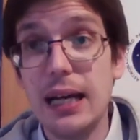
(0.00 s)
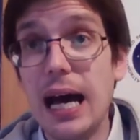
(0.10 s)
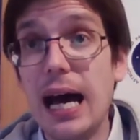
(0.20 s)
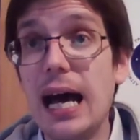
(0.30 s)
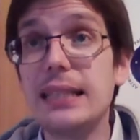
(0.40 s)

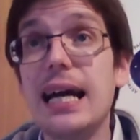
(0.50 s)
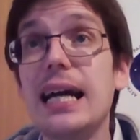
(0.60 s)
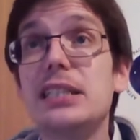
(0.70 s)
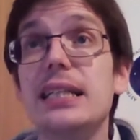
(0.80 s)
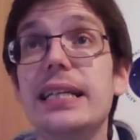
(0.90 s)
And
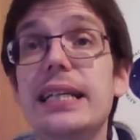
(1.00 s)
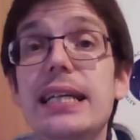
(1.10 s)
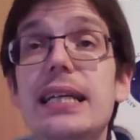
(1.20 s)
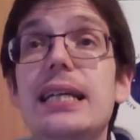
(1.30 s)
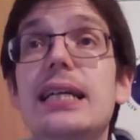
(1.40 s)

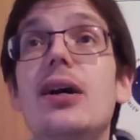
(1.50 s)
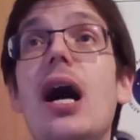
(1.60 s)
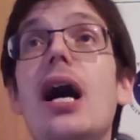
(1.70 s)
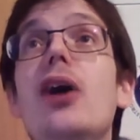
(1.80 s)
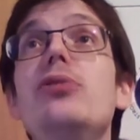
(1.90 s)
actually
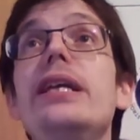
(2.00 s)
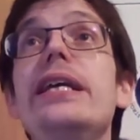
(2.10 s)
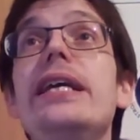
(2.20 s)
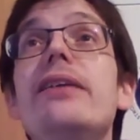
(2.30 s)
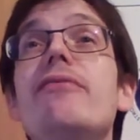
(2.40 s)

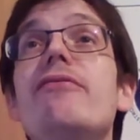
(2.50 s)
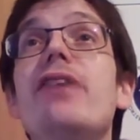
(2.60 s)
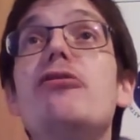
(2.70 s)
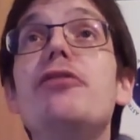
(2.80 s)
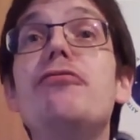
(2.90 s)
only
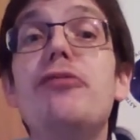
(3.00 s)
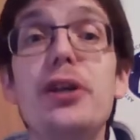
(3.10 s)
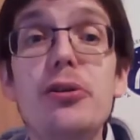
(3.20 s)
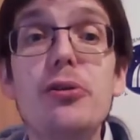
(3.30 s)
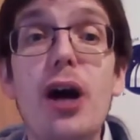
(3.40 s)
very
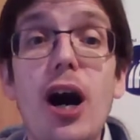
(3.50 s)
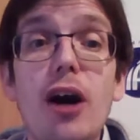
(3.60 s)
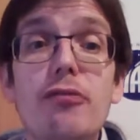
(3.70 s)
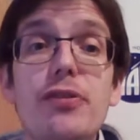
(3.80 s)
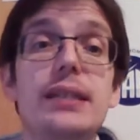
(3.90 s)
few
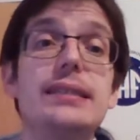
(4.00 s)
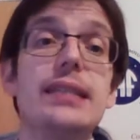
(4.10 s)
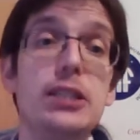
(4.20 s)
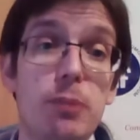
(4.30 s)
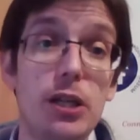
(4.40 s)
of the
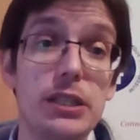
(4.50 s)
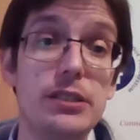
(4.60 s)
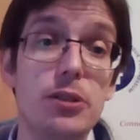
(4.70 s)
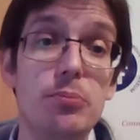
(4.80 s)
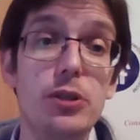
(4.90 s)
states parties
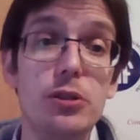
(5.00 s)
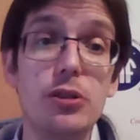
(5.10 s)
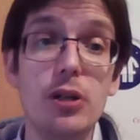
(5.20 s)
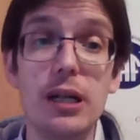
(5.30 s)
to the Moon